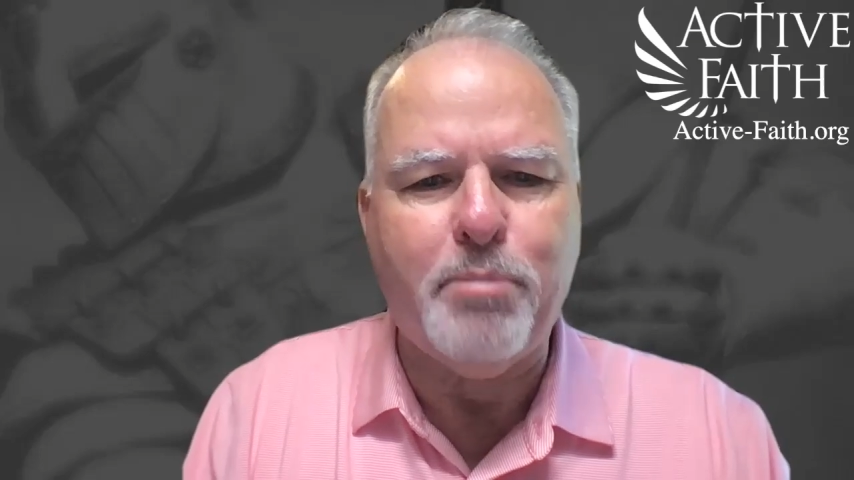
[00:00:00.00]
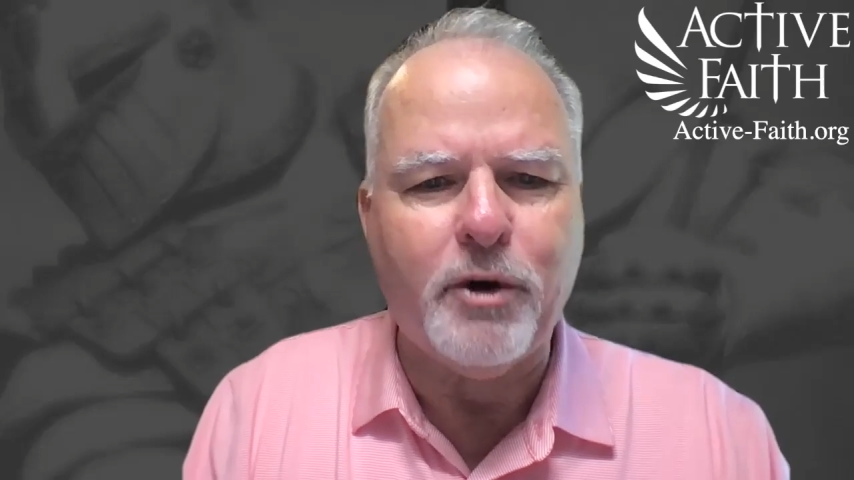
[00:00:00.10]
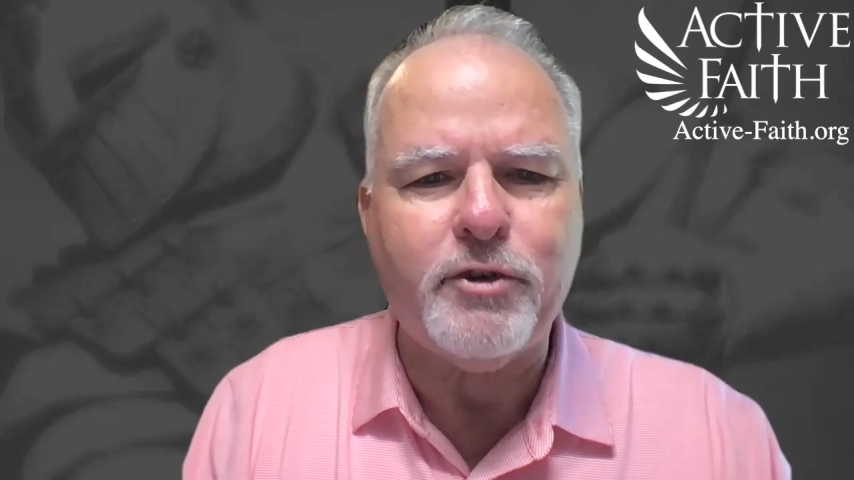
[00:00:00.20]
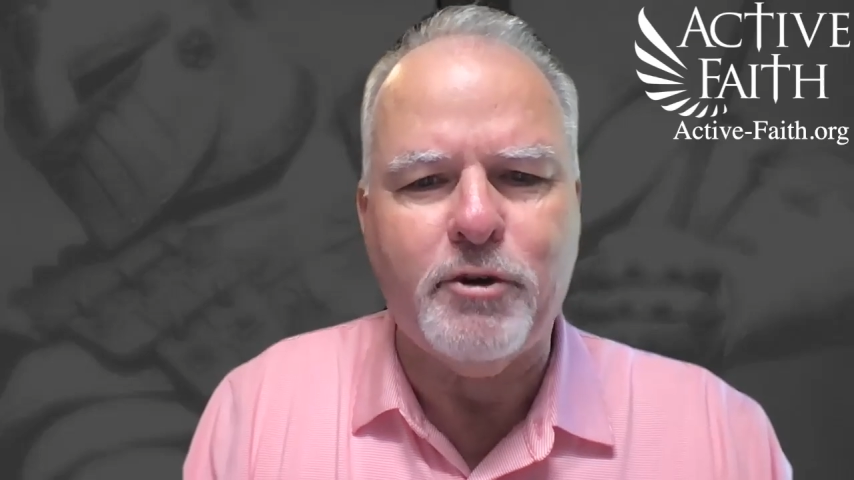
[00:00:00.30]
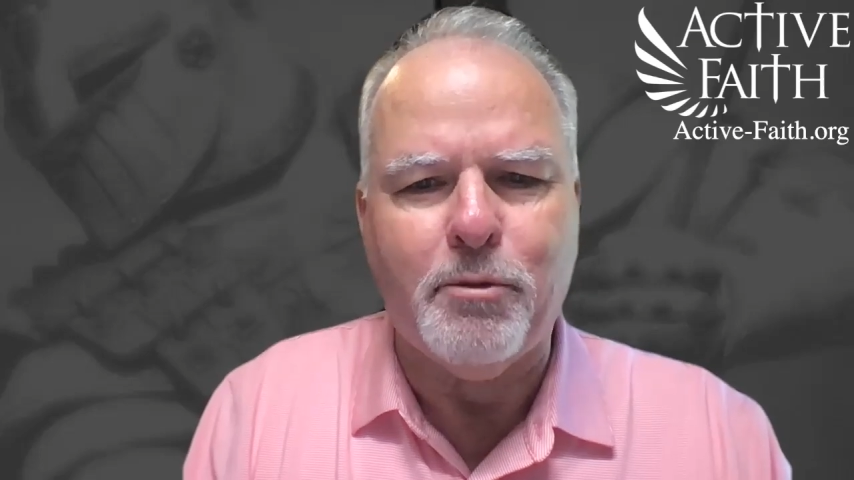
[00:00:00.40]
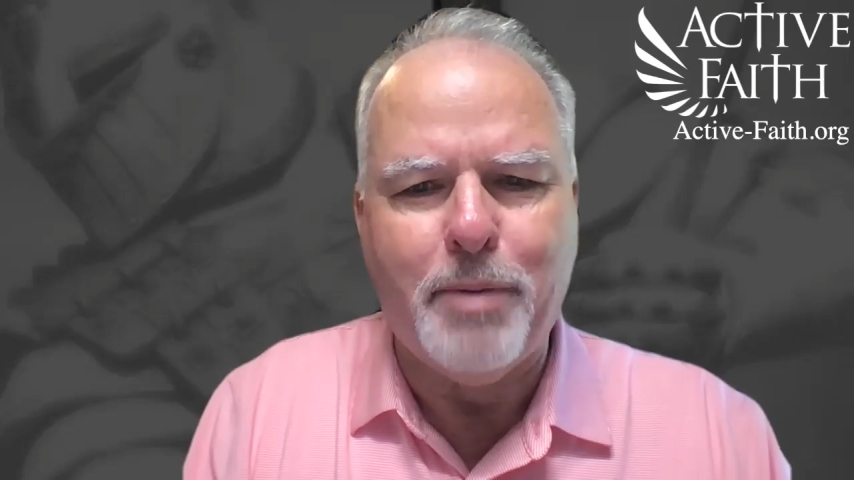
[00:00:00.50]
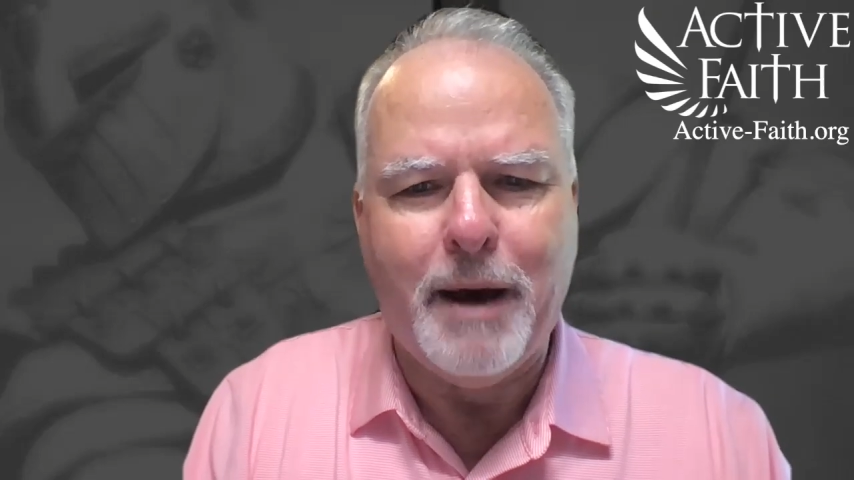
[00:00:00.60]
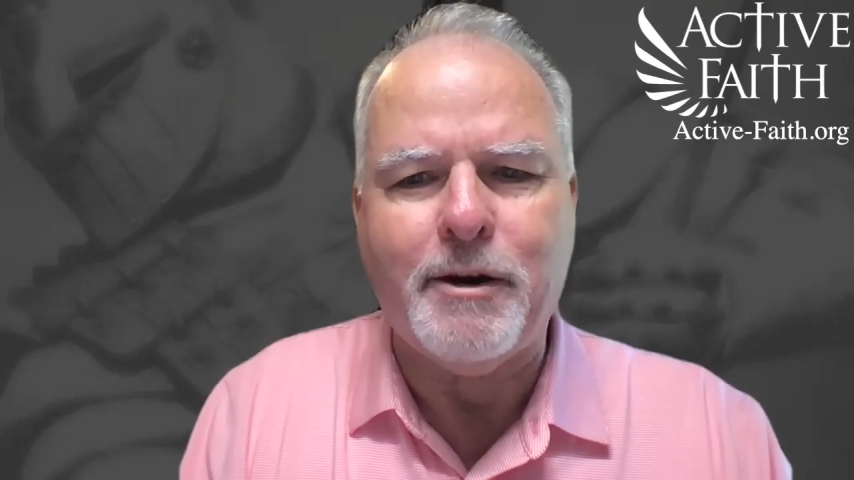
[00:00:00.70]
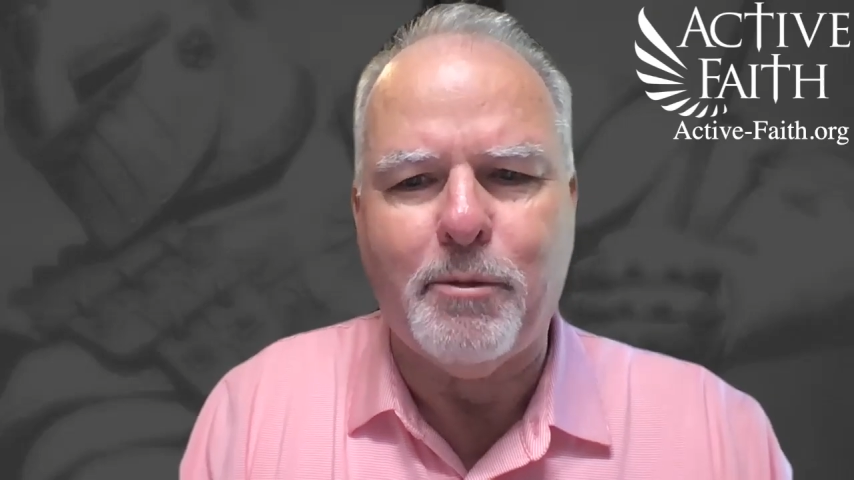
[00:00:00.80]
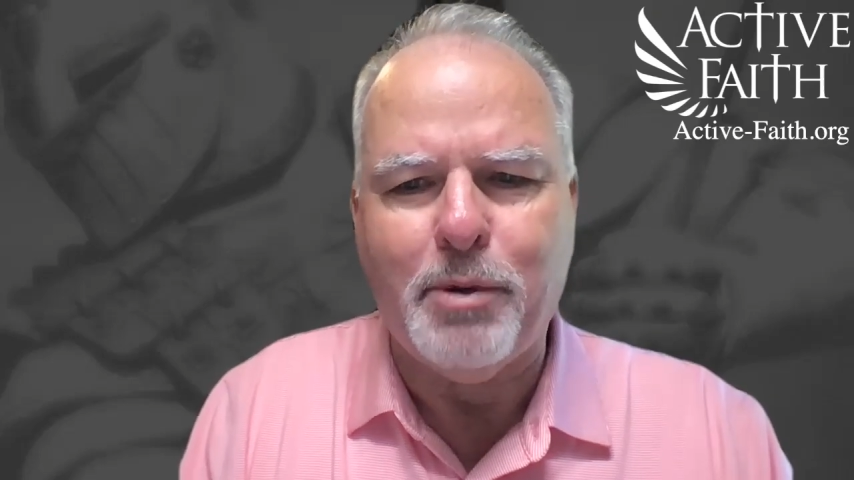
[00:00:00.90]
personal
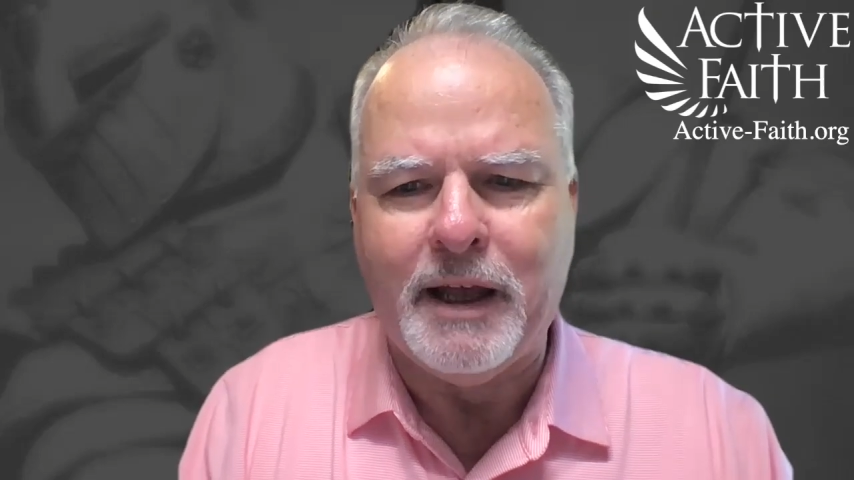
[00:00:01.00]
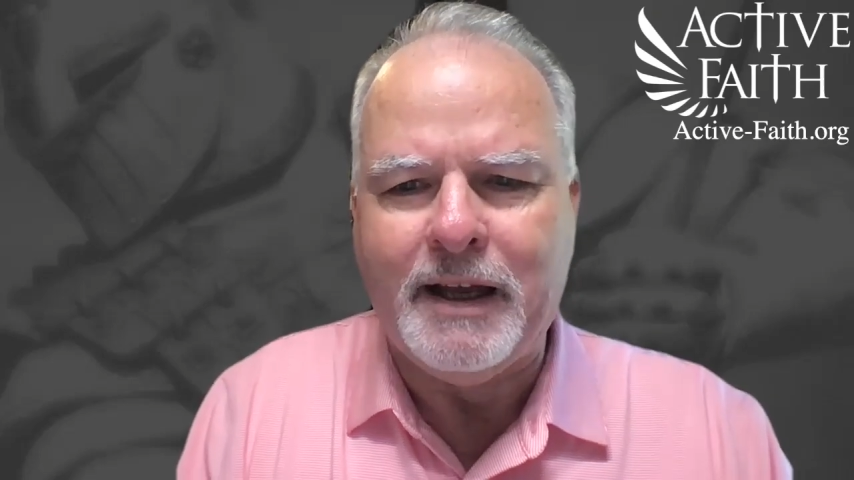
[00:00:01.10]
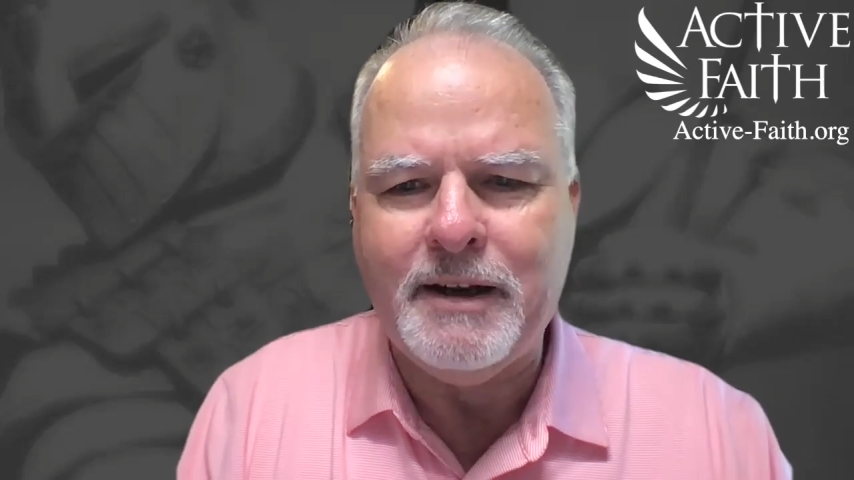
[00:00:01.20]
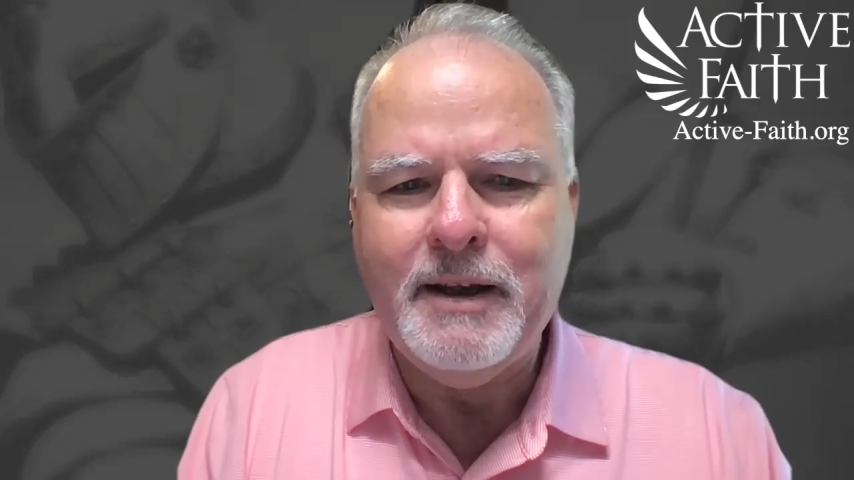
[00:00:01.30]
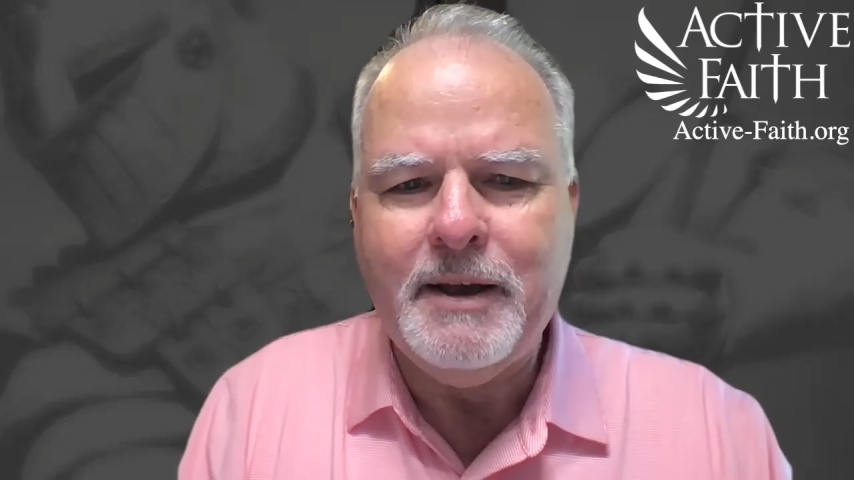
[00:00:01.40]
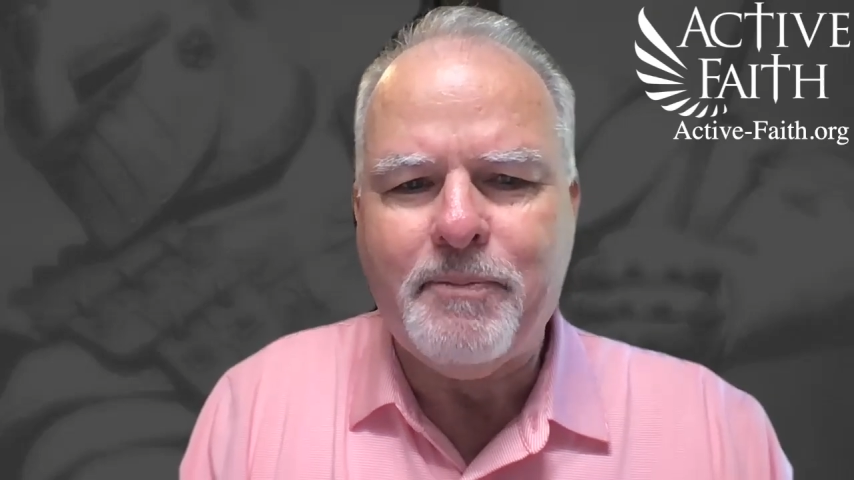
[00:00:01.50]
battle plan